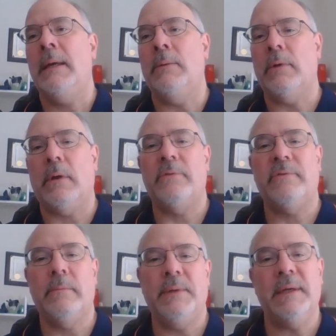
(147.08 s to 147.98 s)
It would
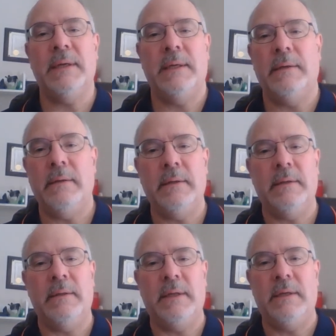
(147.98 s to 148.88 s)
also be a hint
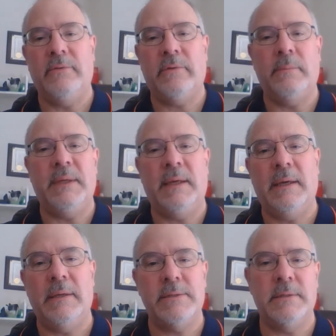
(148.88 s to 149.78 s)
that these could be
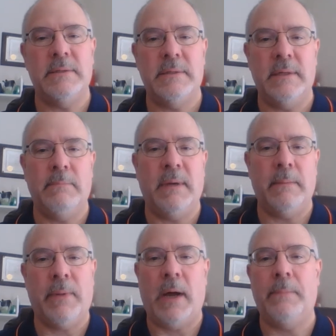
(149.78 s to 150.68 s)
cases that might
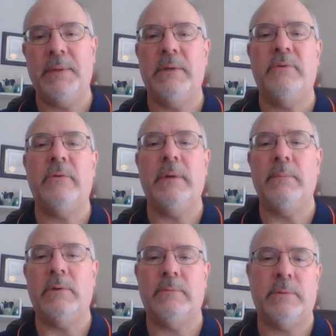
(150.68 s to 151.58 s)
pop into a
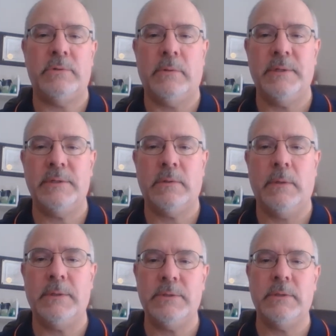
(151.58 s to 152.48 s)
multiple choice
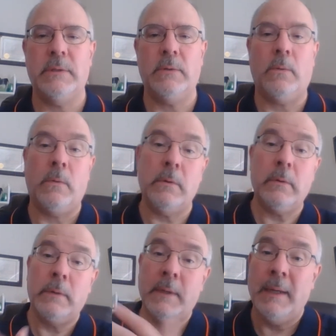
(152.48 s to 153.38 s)
question,
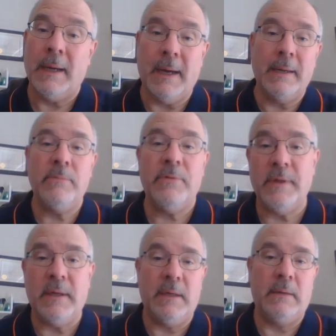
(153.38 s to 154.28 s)
or I'm
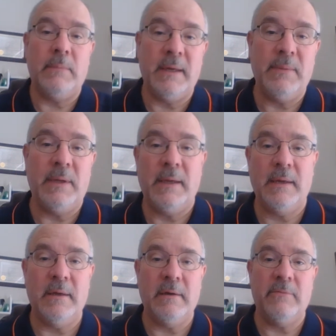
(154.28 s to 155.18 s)
thinking maybe
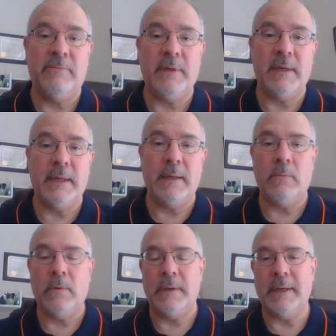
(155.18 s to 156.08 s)
if they
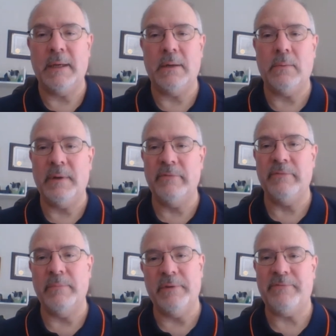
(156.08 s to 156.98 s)
want to get away
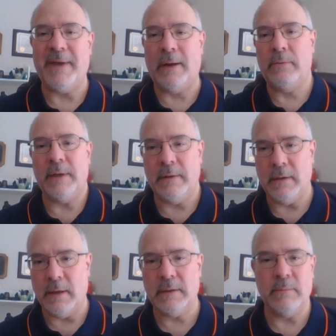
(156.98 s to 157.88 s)
from the founding
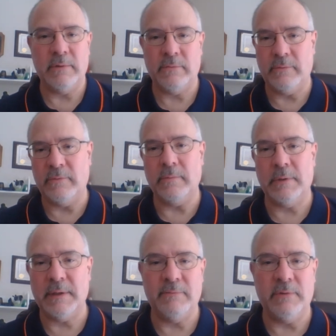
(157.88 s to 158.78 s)
documents, which is
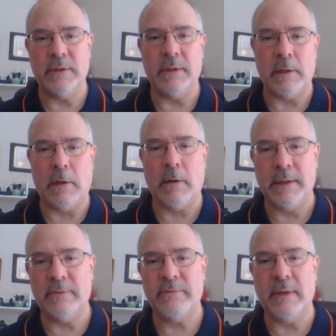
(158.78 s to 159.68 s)
what they've done the
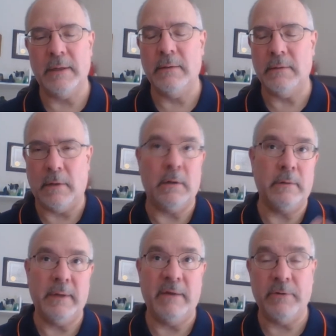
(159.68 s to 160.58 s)
long
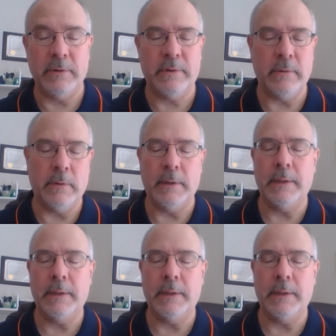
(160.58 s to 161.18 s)
FRQ